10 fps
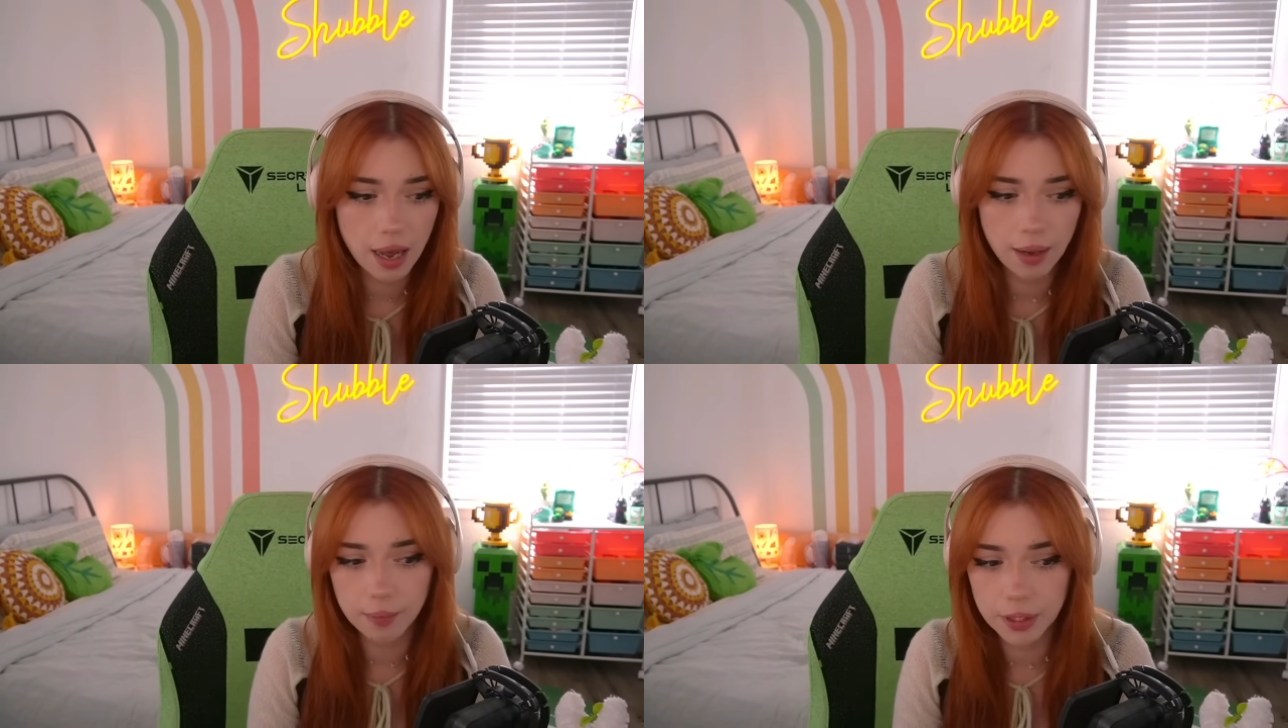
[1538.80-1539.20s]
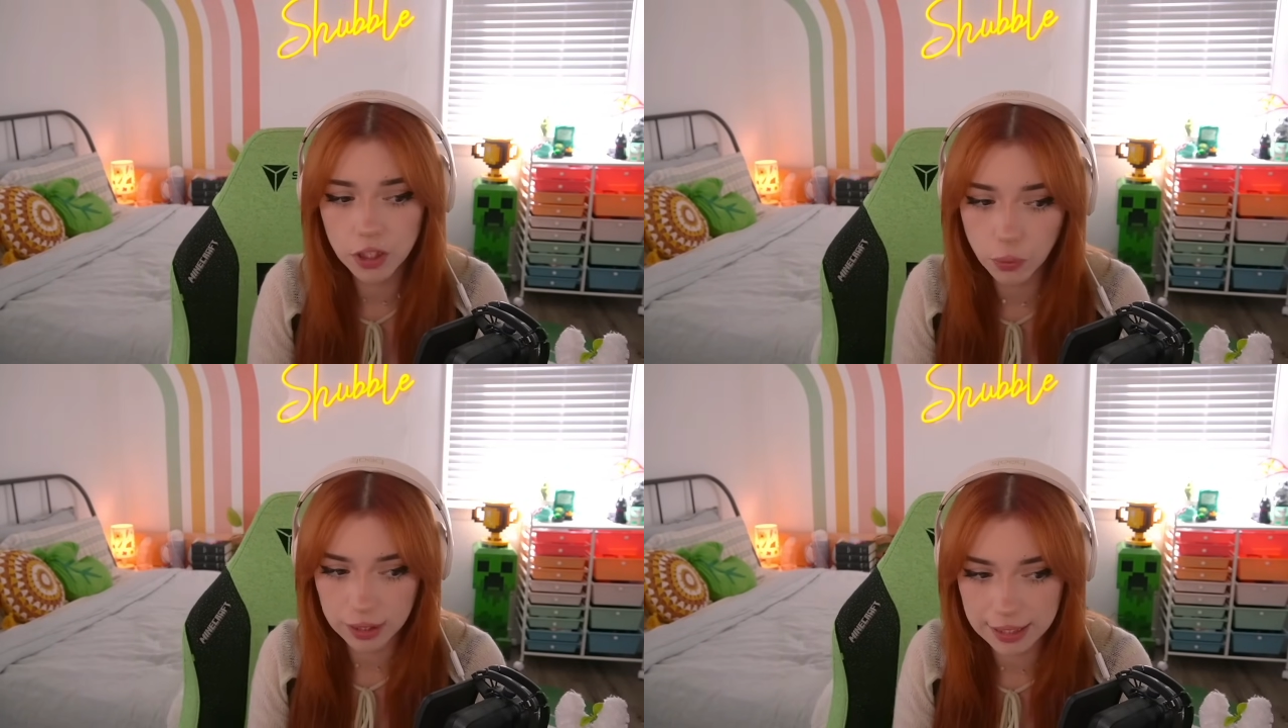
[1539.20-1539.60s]
because
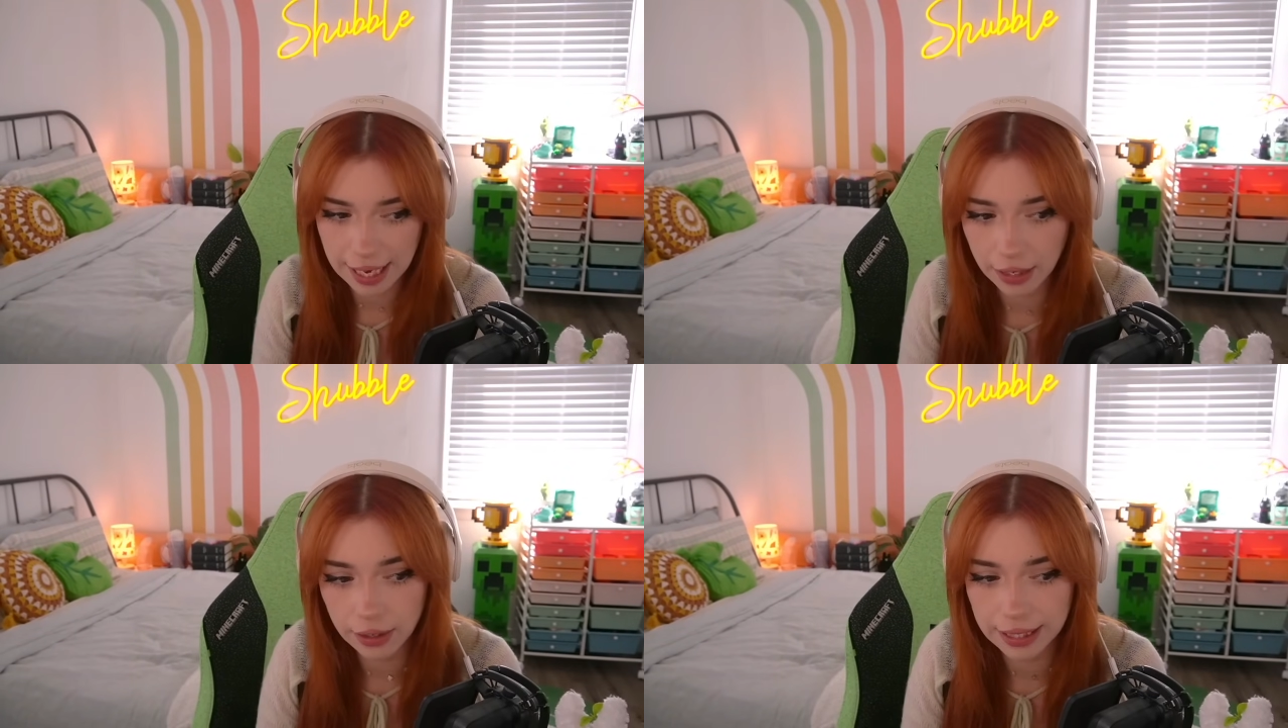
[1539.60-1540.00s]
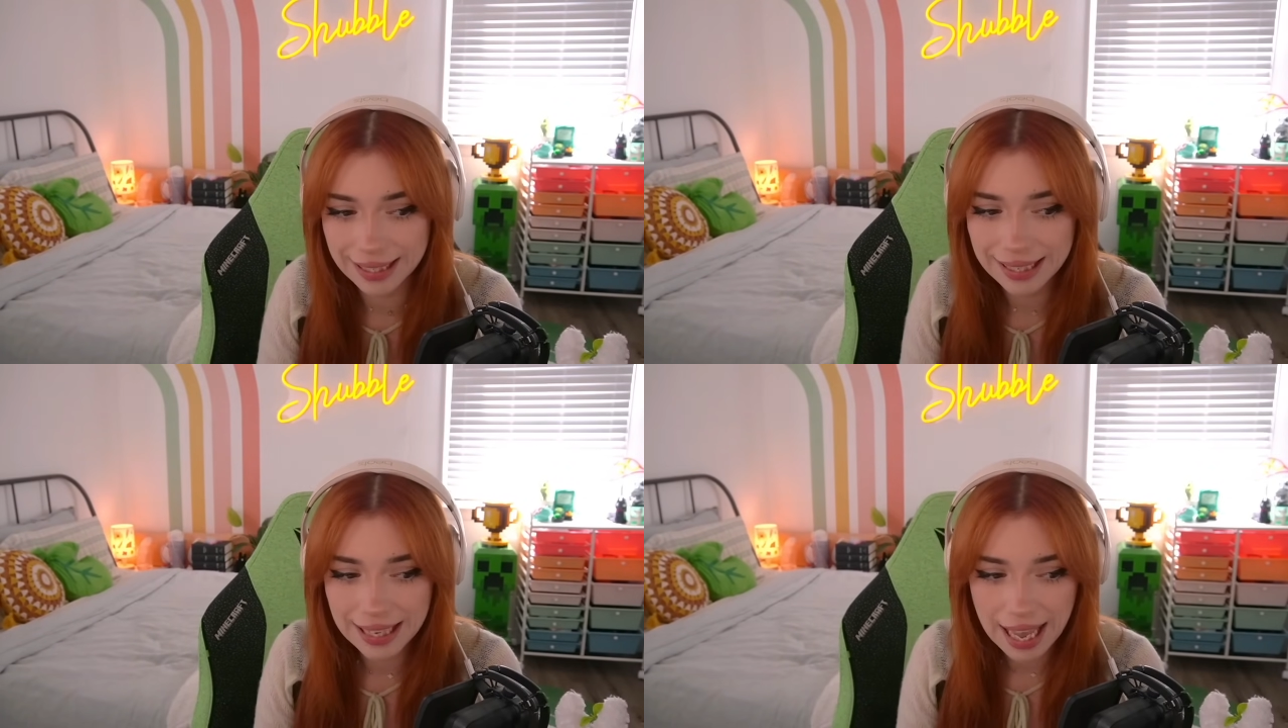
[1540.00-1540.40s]
it was scary
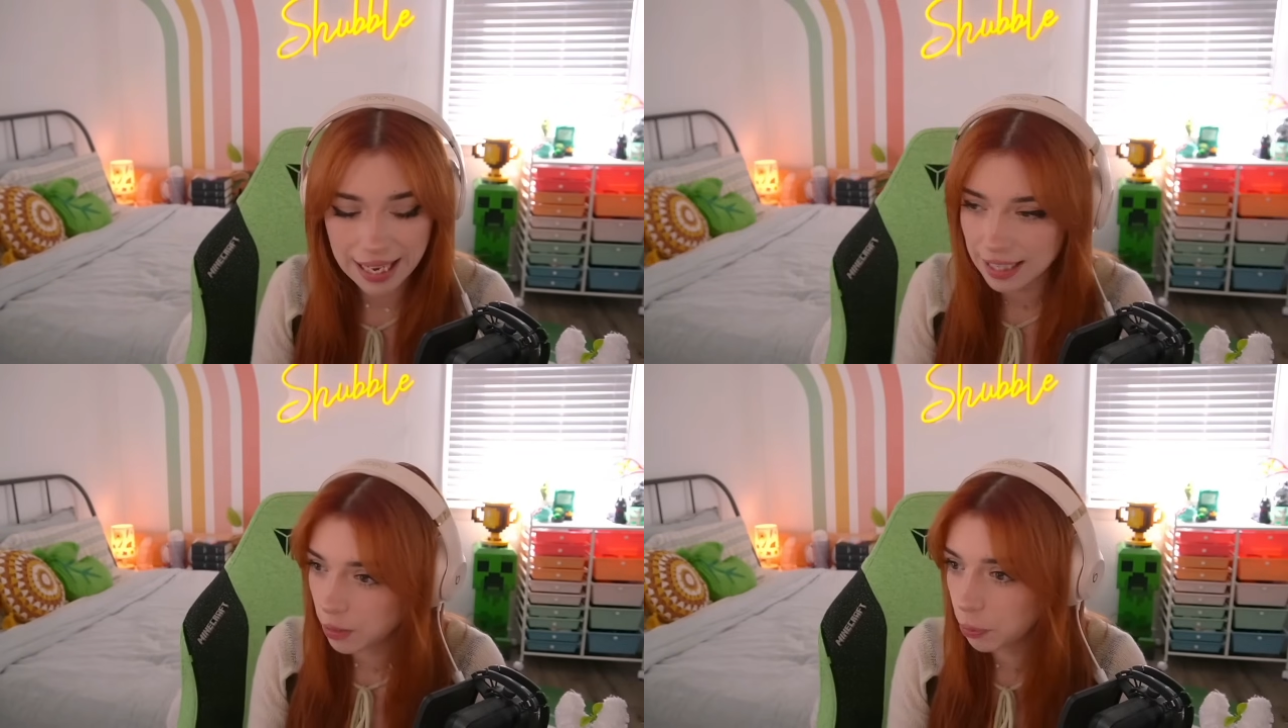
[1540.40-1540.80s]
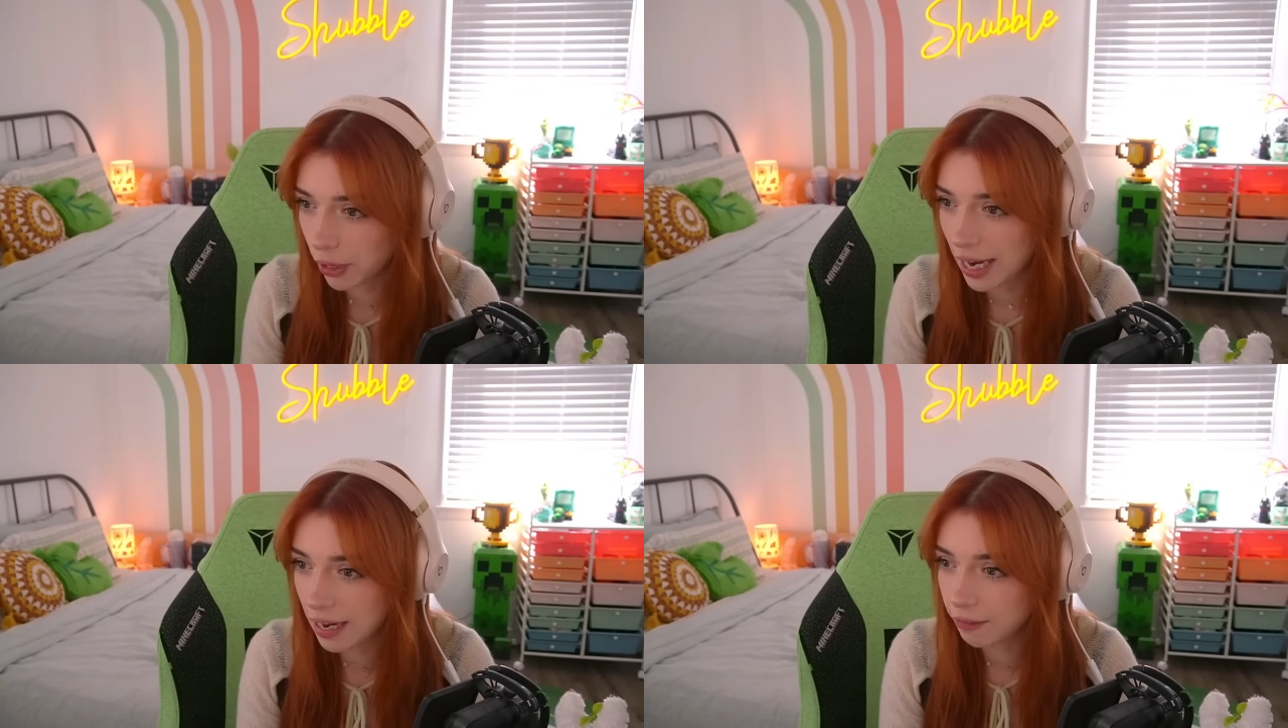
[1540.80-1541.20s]
and it is
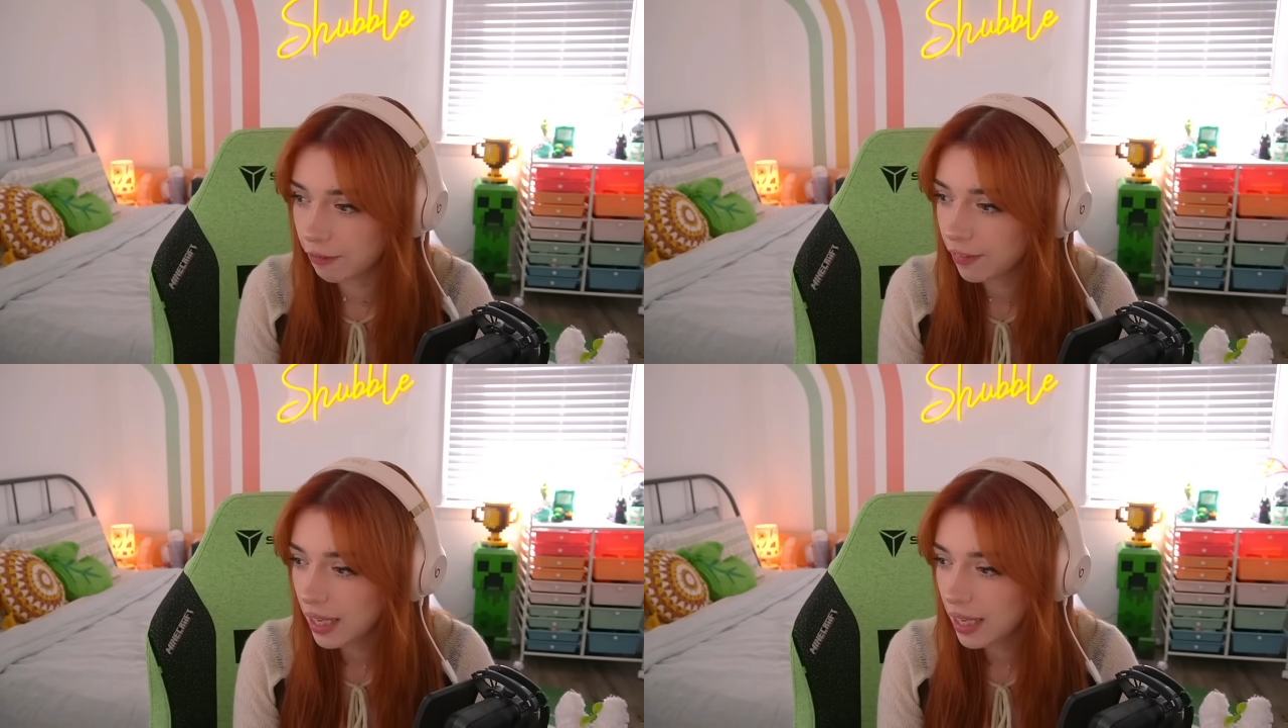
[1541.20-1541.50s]
brave,